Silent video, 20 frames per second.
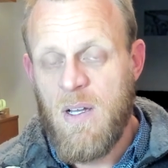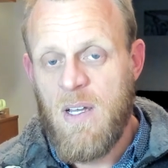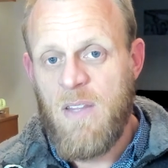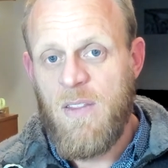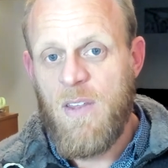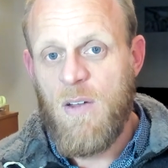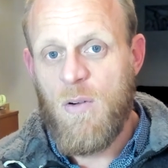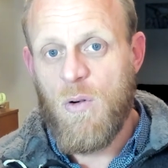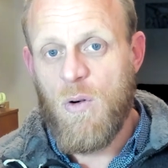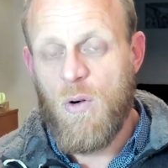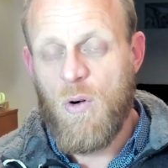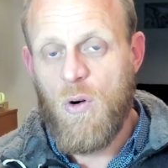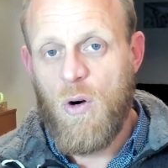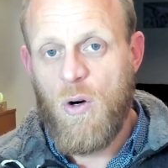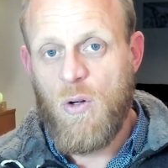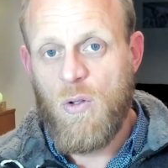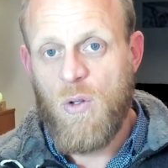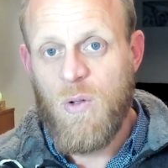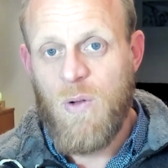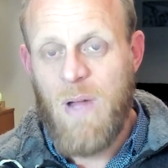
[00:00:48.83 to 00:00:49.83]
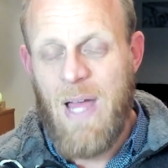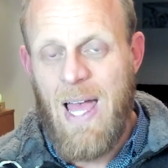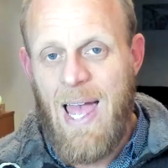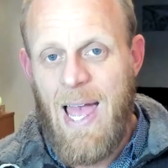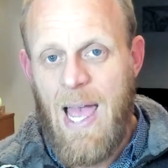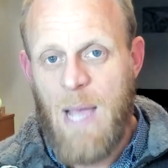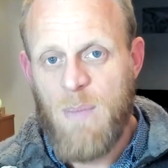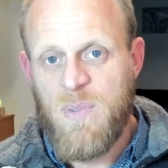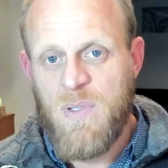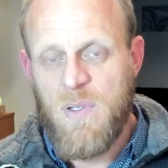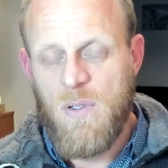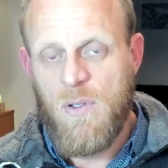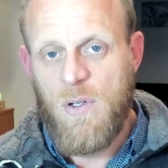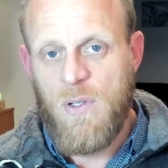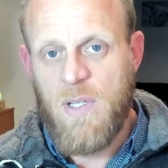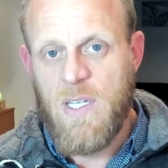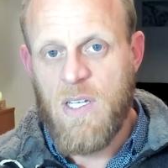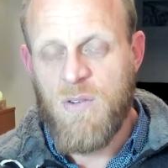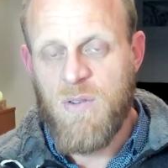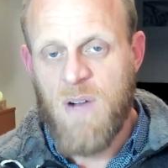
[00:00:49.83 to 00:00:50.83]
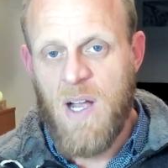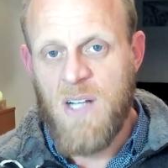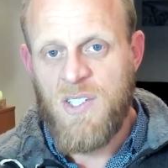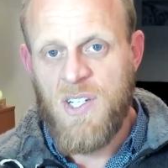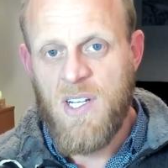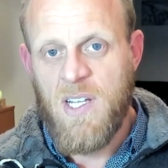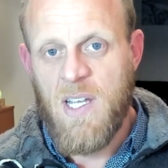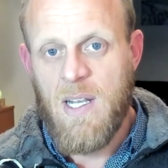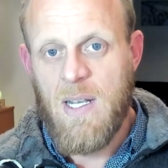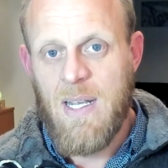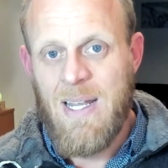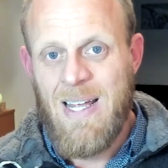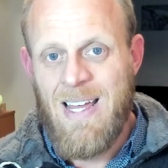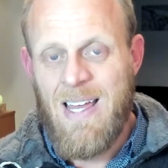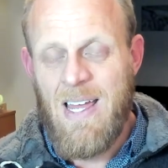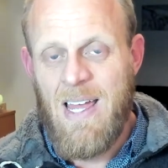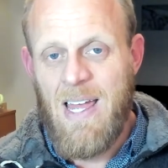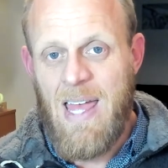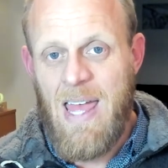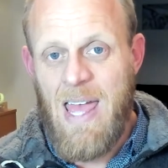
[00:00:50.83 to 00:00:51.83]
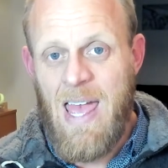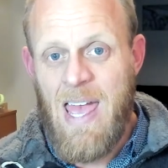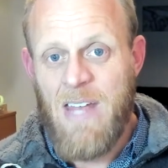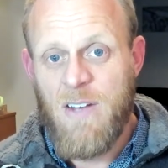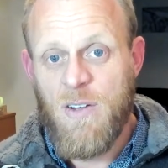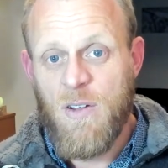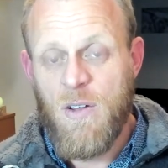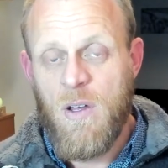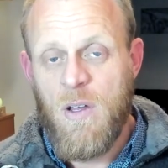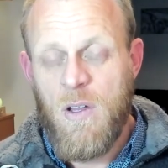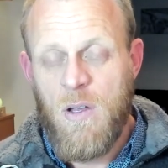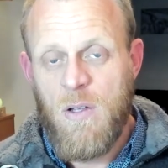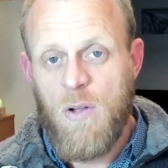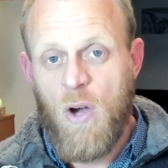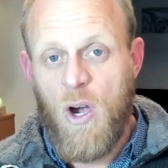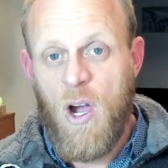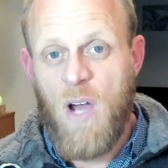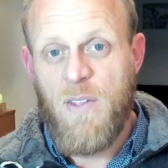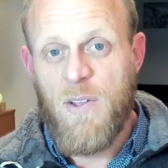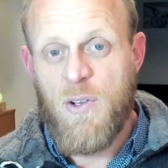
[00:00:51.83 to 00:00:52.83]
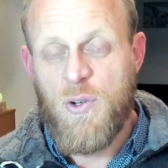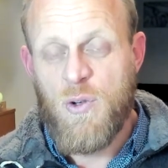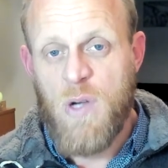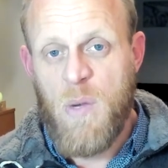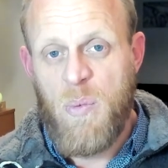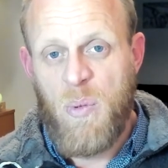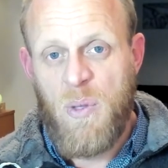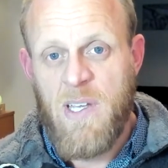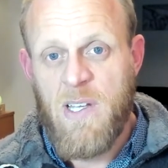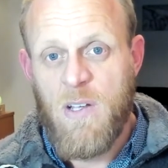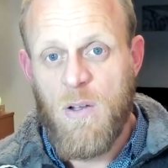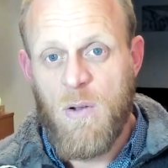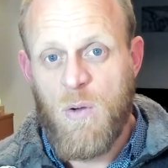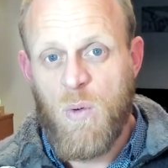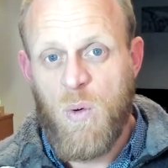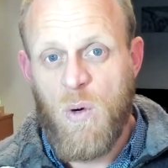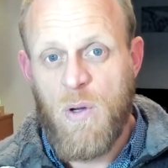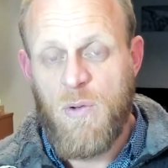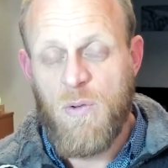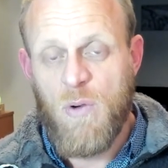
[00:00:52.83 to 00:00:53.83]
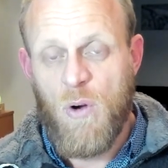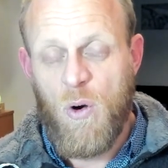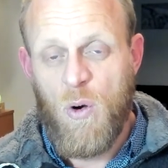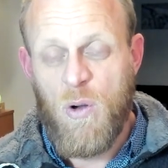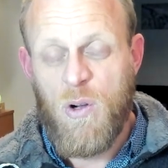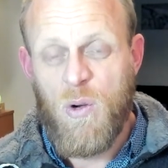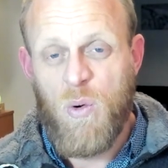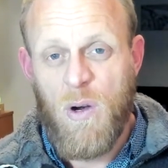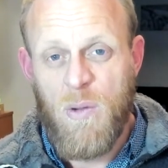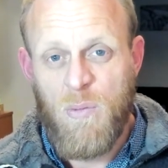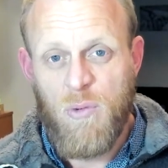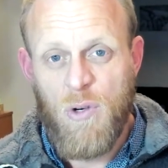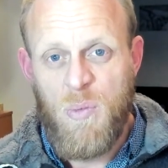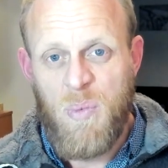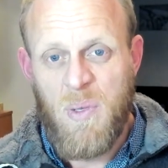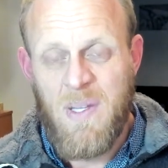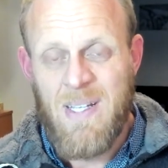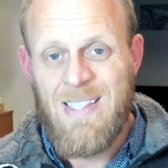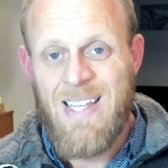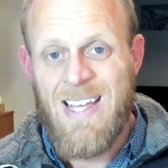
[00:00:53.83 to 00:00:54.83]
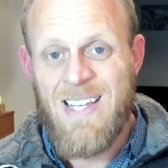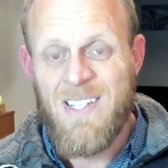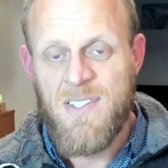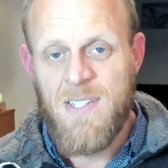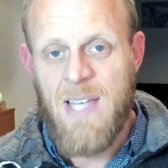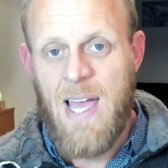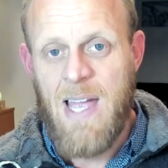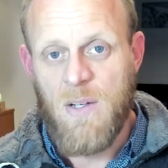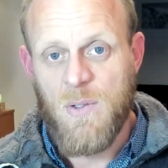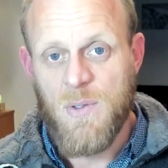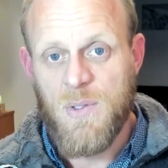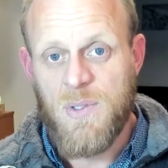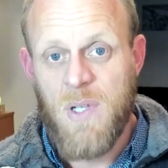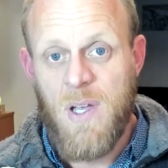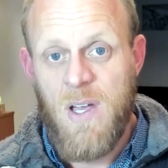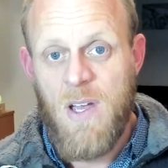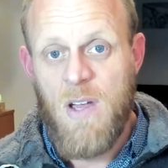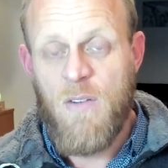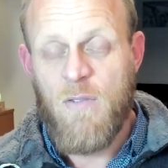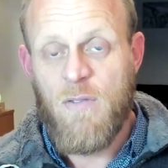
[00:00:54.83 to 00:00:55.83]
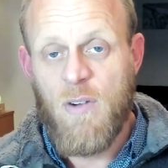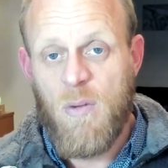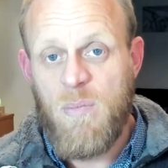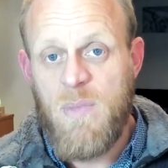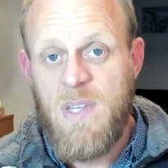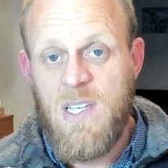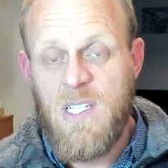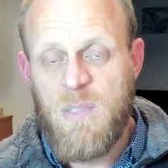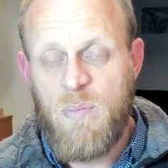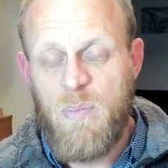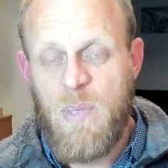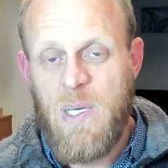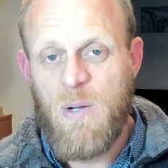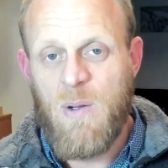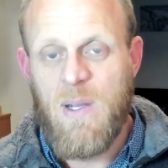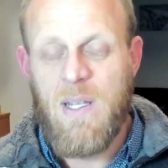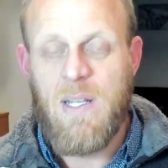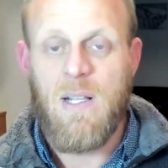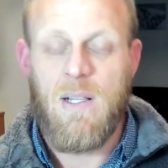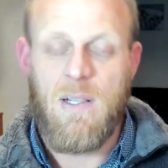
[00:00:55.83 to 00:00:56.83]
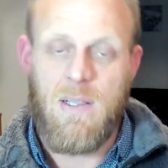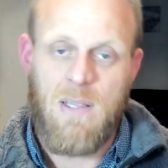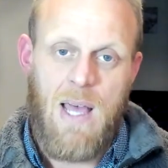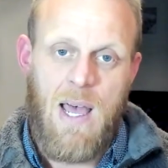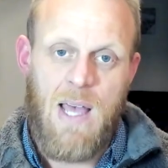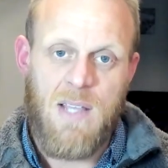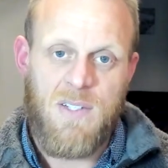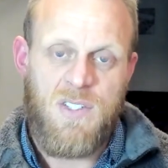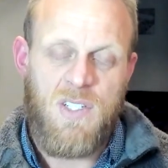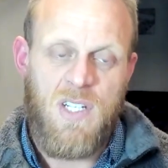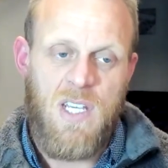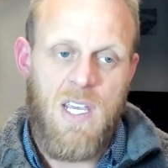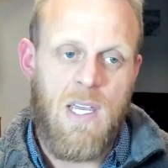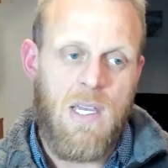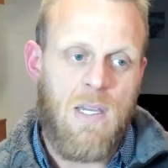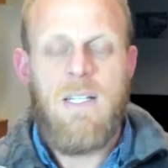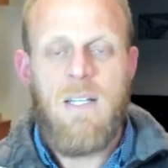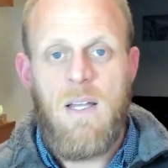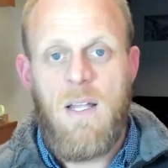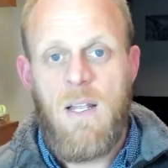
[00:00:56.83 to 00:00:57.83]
They're all absolutely crushing it and either tripling quadru or quadrupling their sales from this period last year.